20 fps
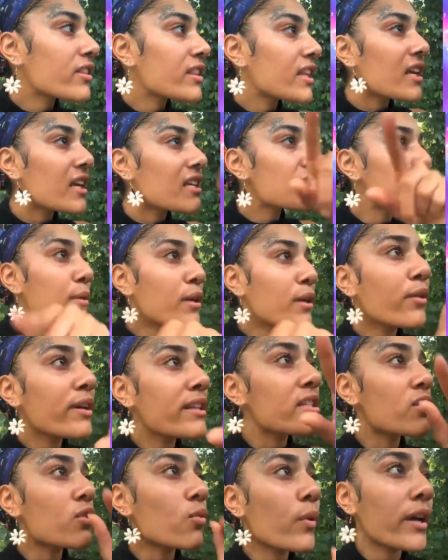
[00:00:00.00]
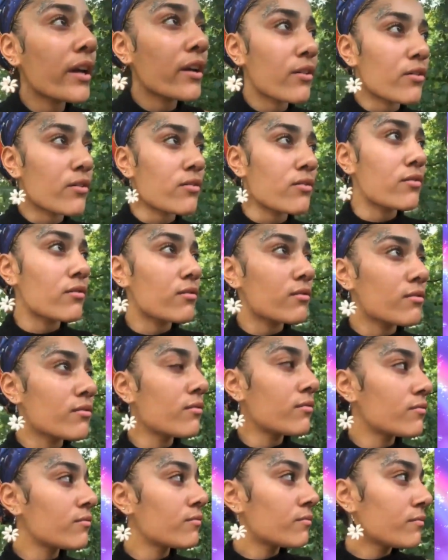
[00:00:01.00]
a lot more time
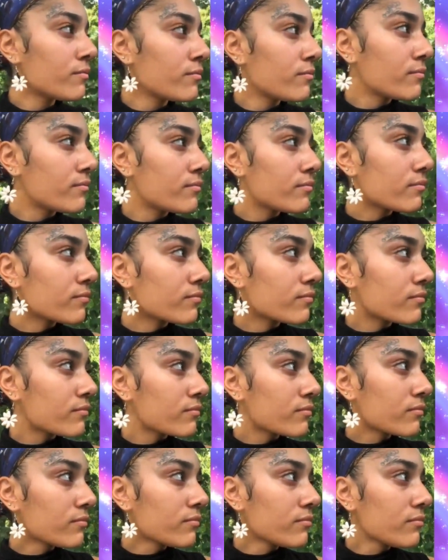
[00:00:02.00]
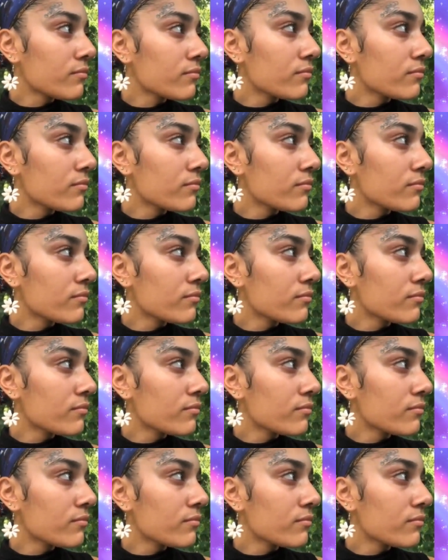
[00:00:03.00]
to get it right.